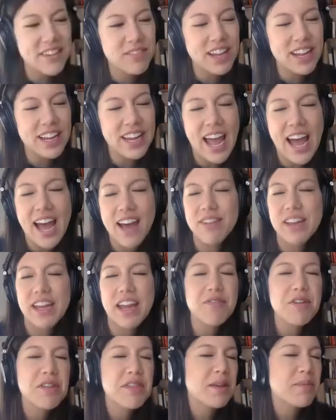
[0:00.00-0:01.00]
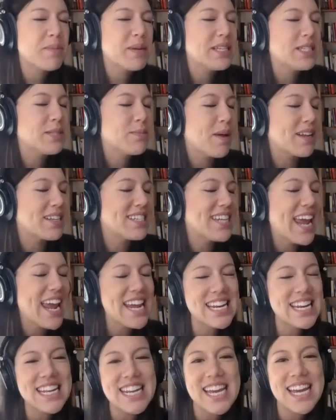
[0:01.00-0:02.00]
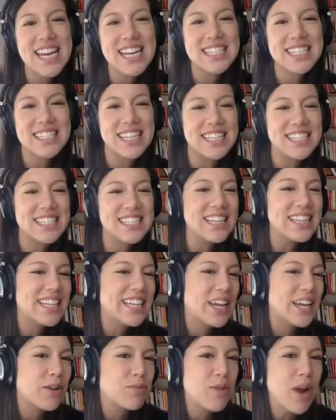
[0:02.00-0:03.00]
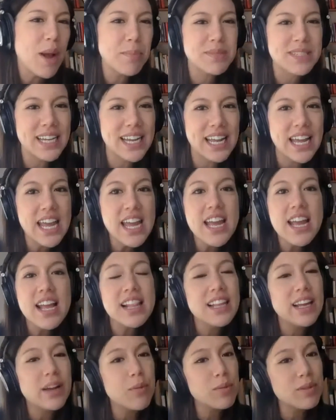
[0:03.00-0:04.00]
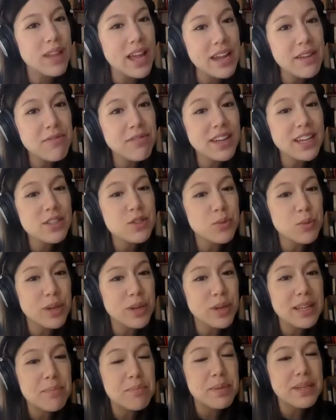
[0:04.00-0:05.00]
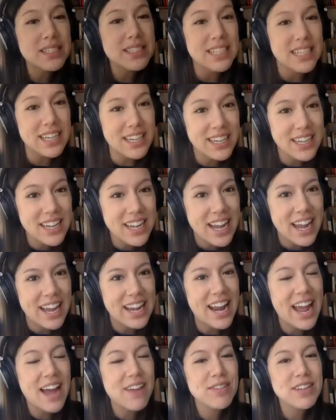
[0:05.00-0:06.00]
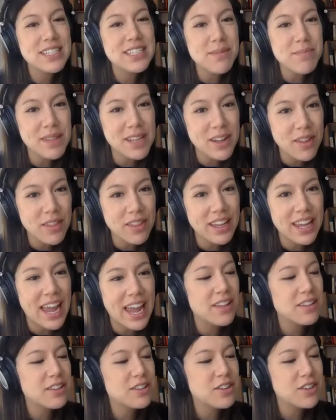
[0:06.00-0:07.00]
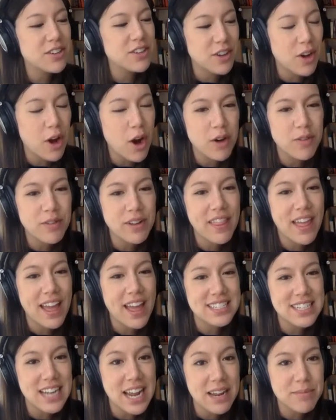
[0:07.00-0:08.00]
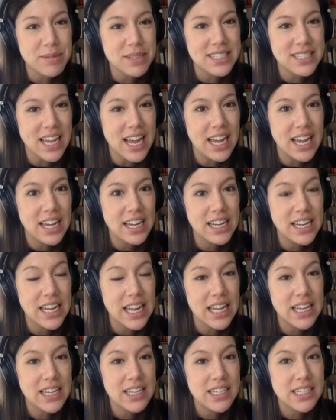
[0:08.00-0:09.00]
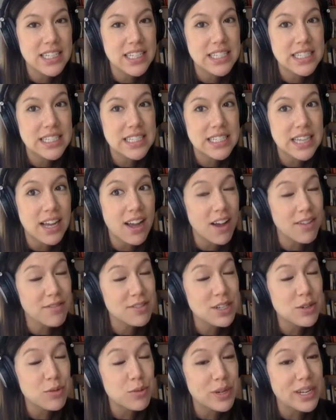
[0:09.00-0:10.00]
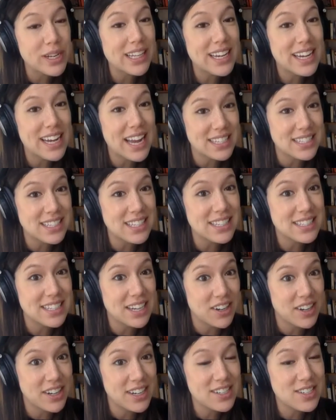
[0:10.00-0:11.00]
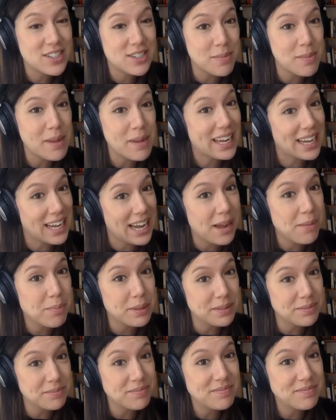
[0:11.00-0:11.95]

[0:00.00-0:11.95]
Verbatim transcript: like having everything be spontaneous and suddenly erupting like life gets really busy and having something on the calendar and carving that time aside is often really necessary to make it happen